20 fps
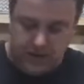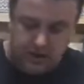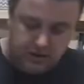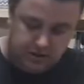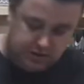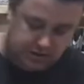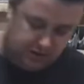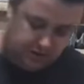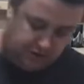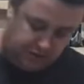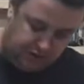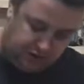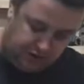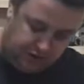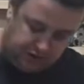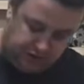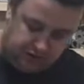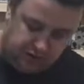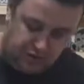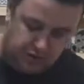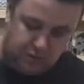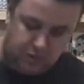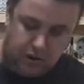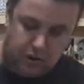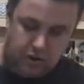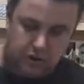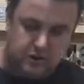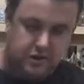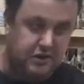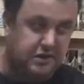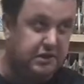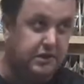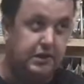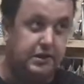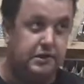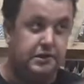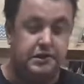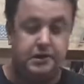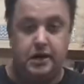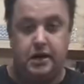so they're a very strong box. As you
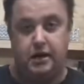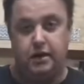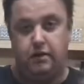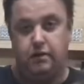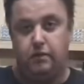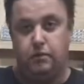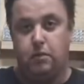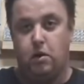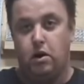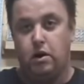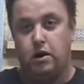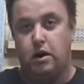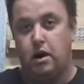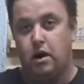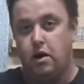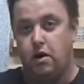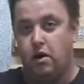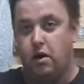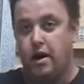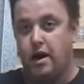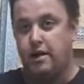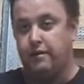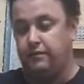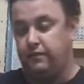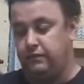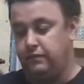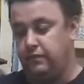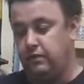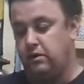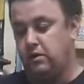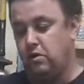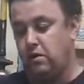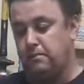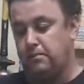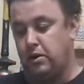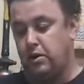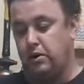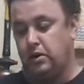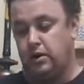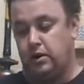can see with my car, I have not
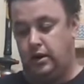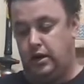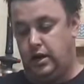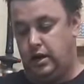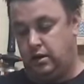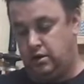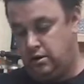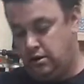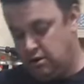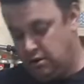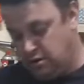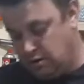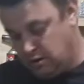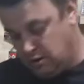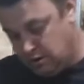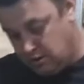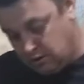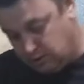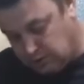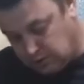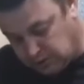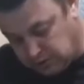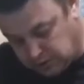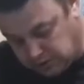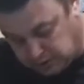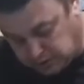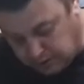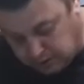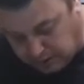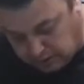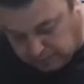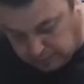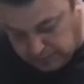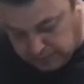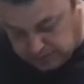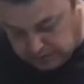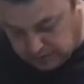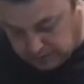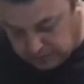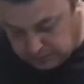broken it yet, which is pretty
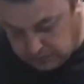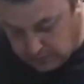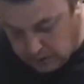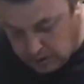impressive.